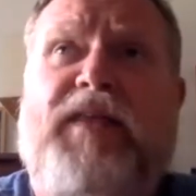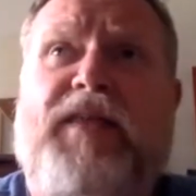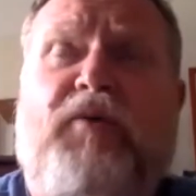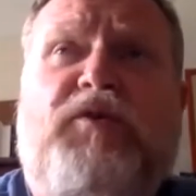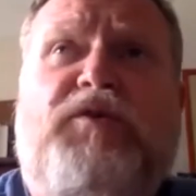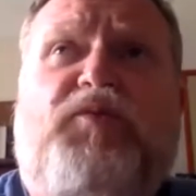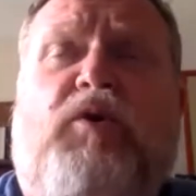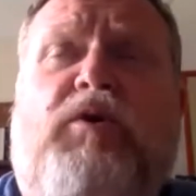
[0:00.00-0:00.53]

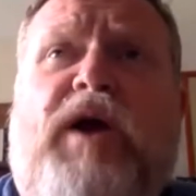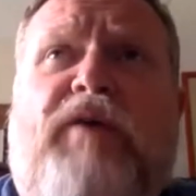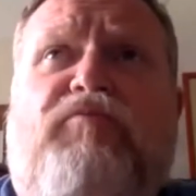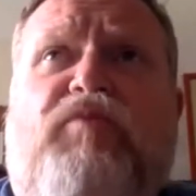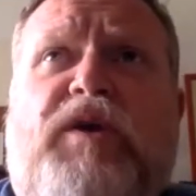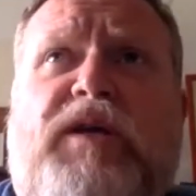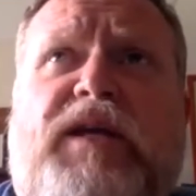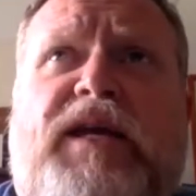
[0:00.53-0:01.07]
that was where I
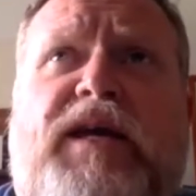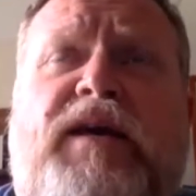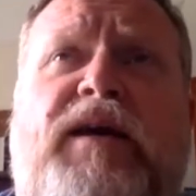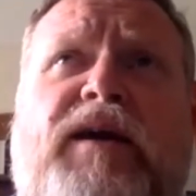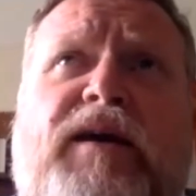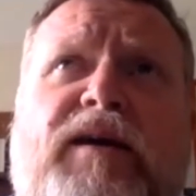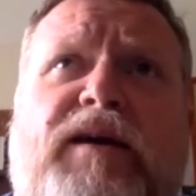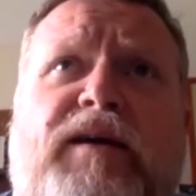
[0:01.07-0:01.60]
really
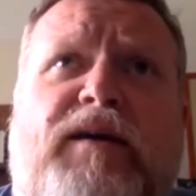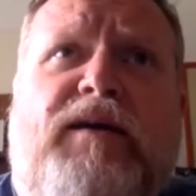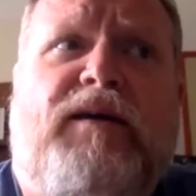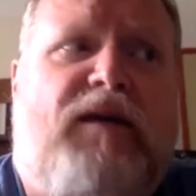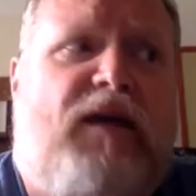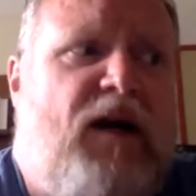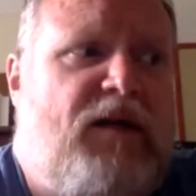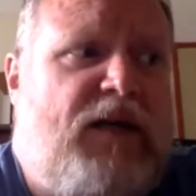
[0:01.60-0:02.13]

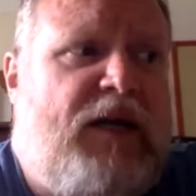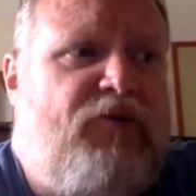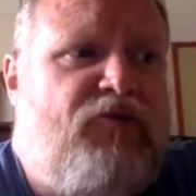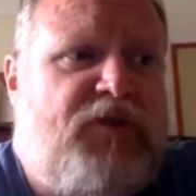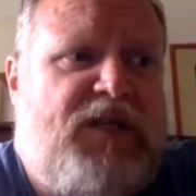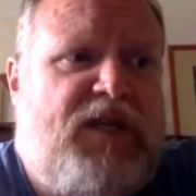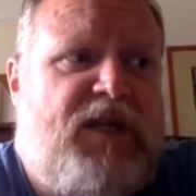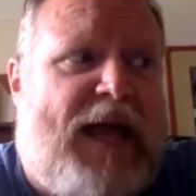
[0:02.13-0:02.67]
got
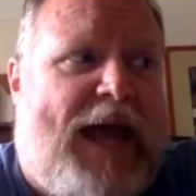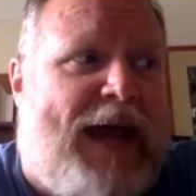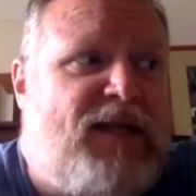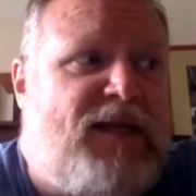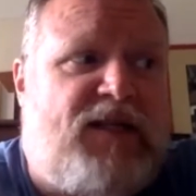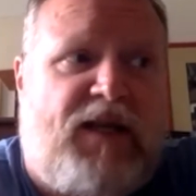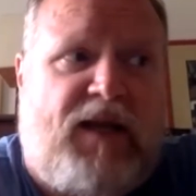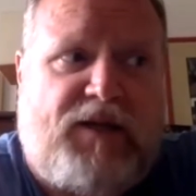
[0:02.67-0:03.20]
interested in
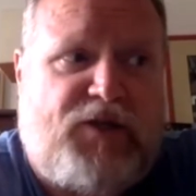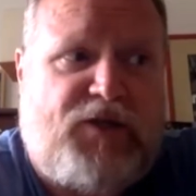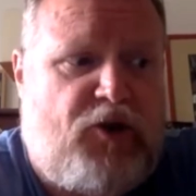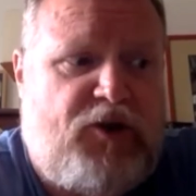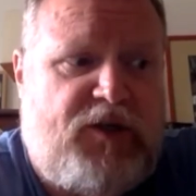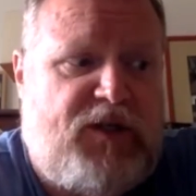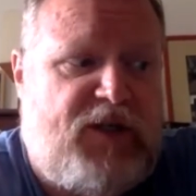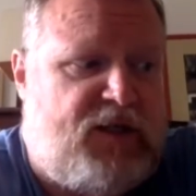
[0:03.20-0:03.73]
acting. I
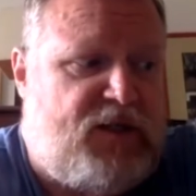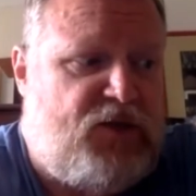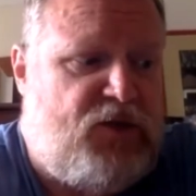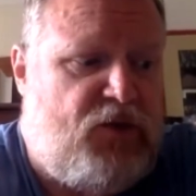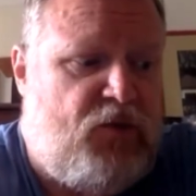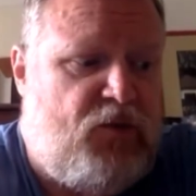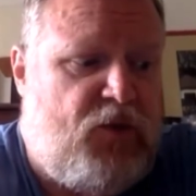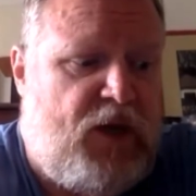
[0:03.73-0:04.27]
started
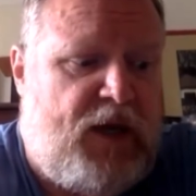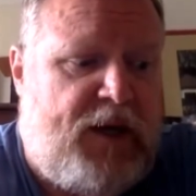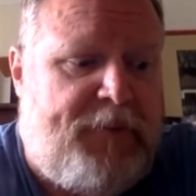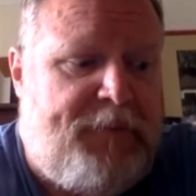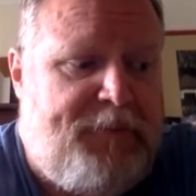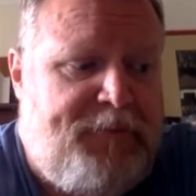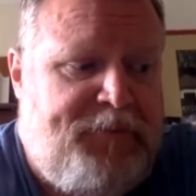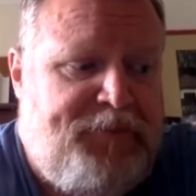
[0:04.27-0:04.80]
to
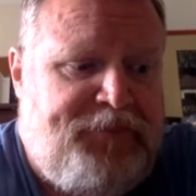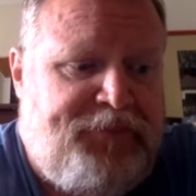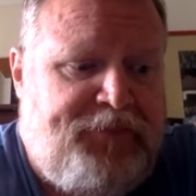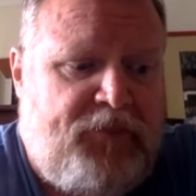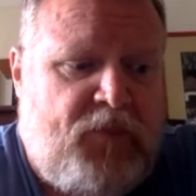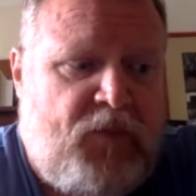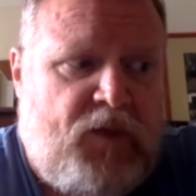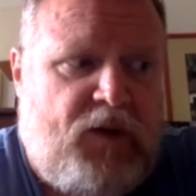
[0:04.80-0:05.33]

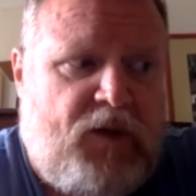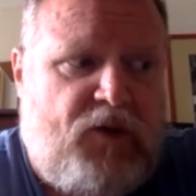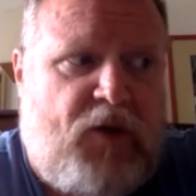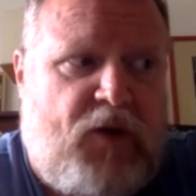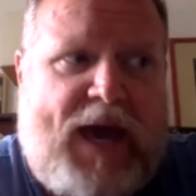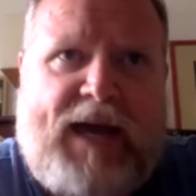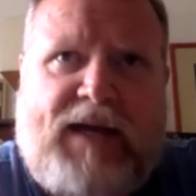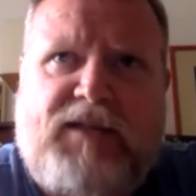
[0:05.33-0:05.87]

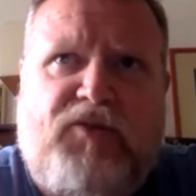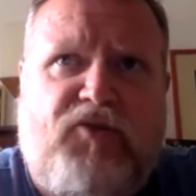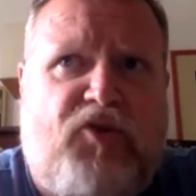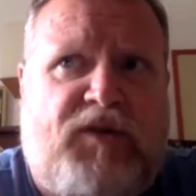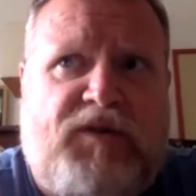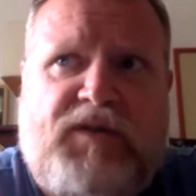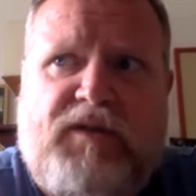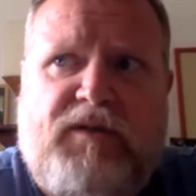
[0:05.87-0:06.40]
act
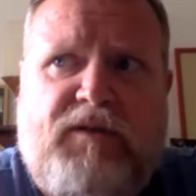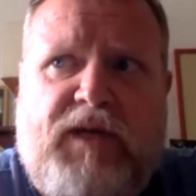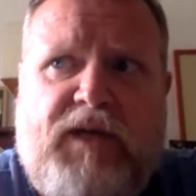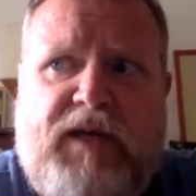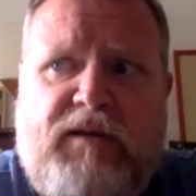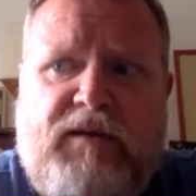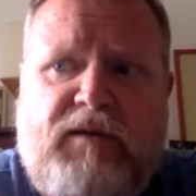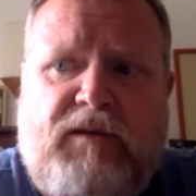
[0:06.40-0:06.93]
just
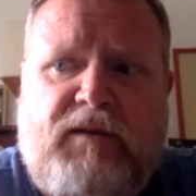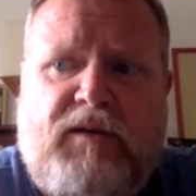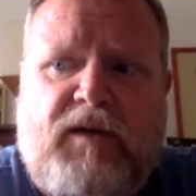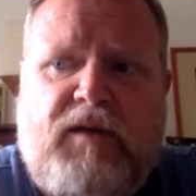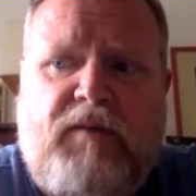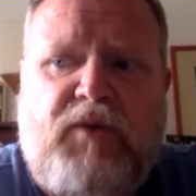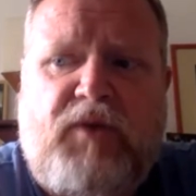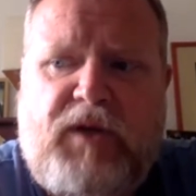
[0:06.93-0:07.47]
in
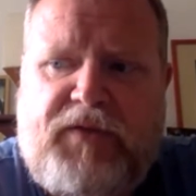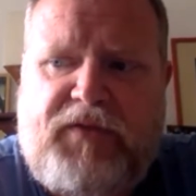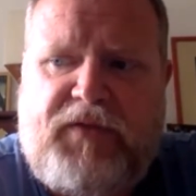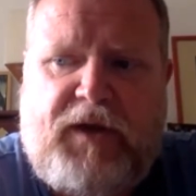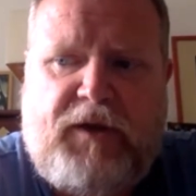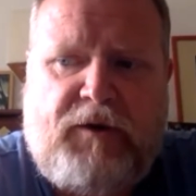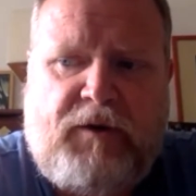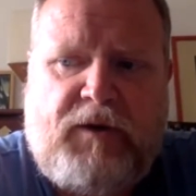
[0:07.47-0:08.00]
community
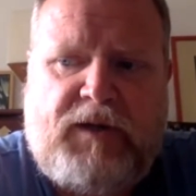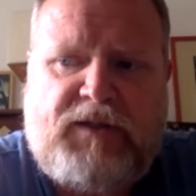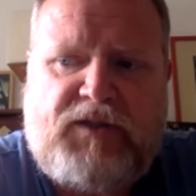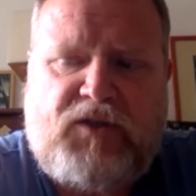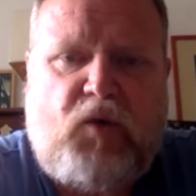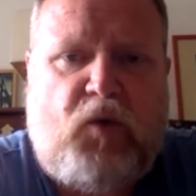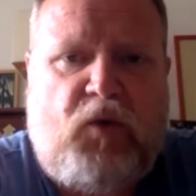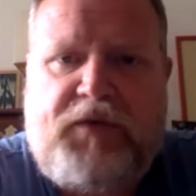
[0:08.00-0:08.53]
theater and
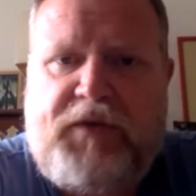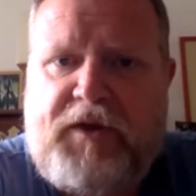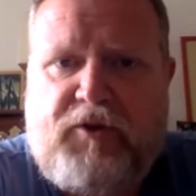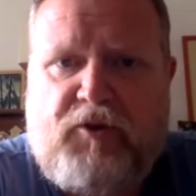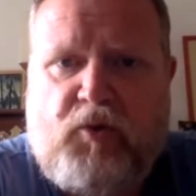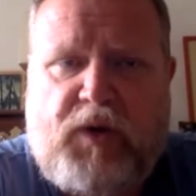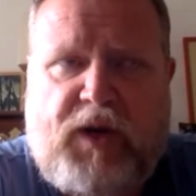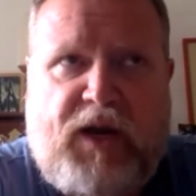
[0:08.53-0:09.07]
school
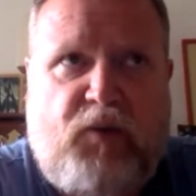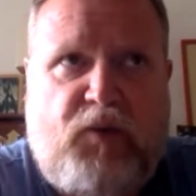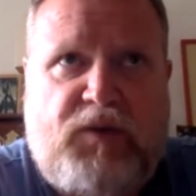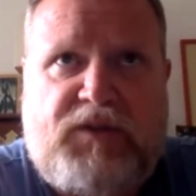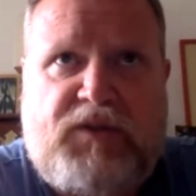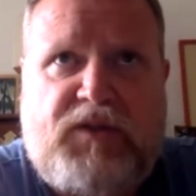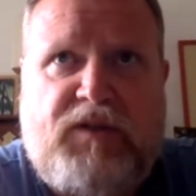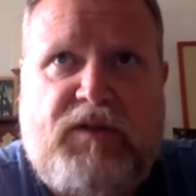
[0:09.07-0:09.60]
theater when I
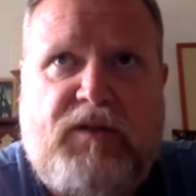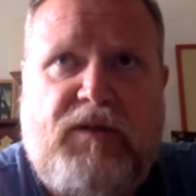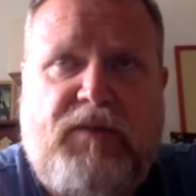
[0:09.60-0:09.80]
was